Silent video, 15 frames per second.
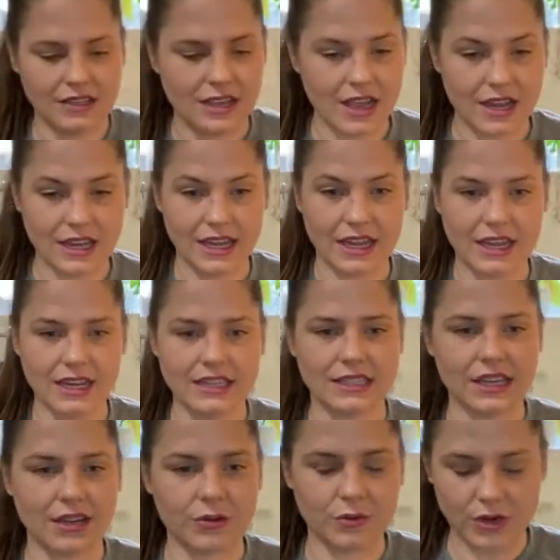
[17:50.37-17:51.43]
again, it's
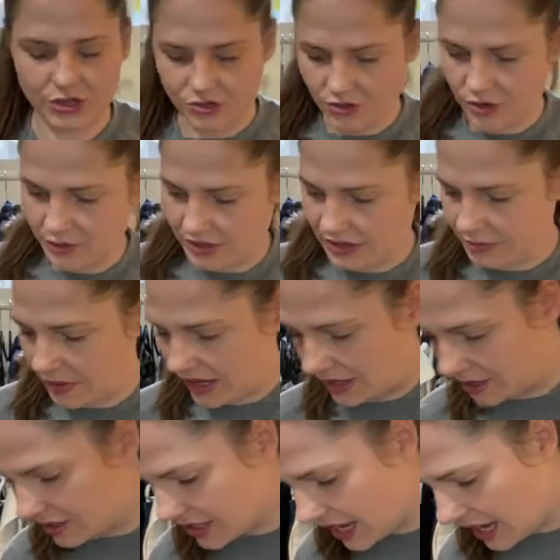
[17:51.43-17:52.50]
like a retro
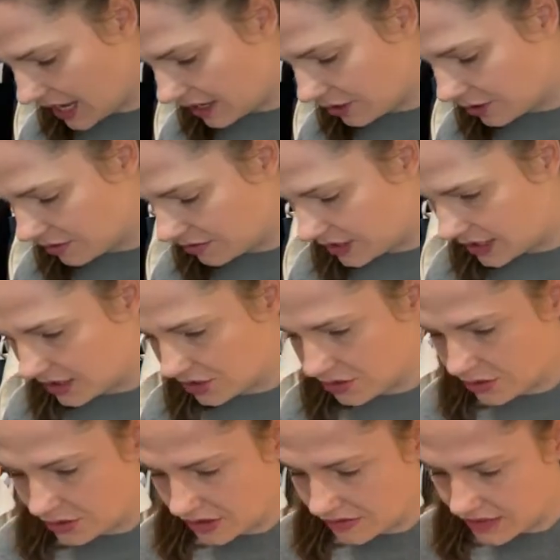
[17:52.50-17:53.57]
inspired tag or if it is
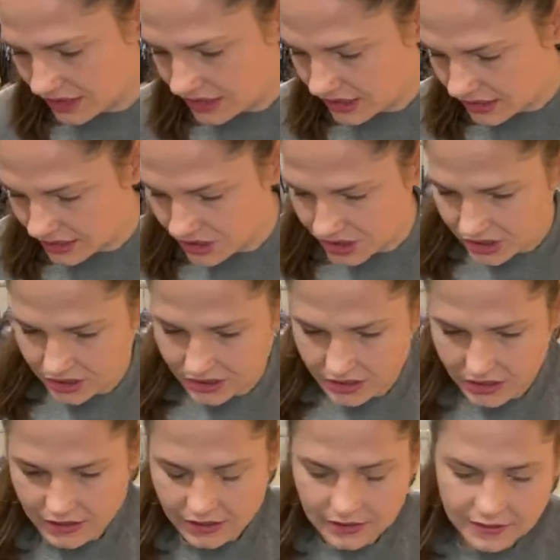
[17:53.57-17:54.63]
truly vintage.
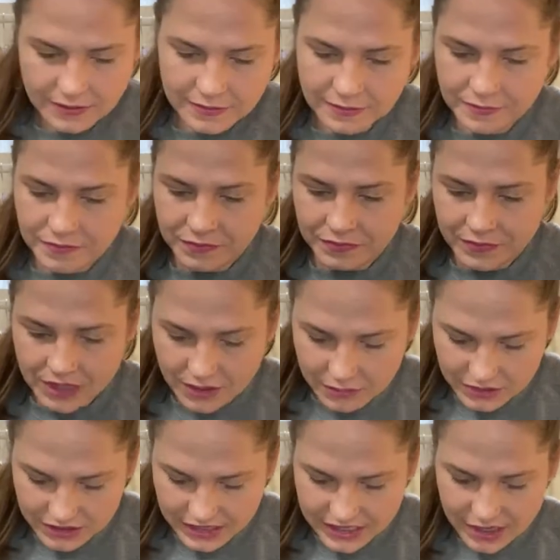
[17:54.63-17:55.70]

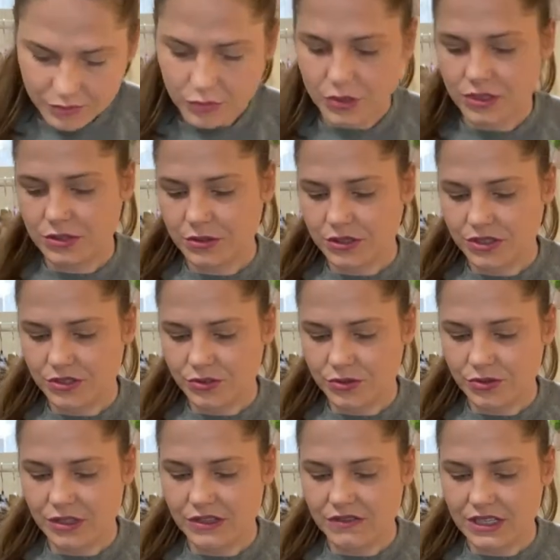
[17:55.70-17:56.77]
I'm leaning more towards
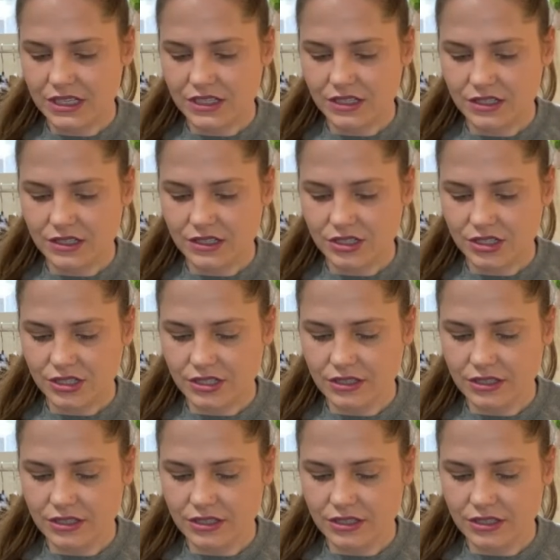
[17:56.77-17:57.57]
Truly Vintage.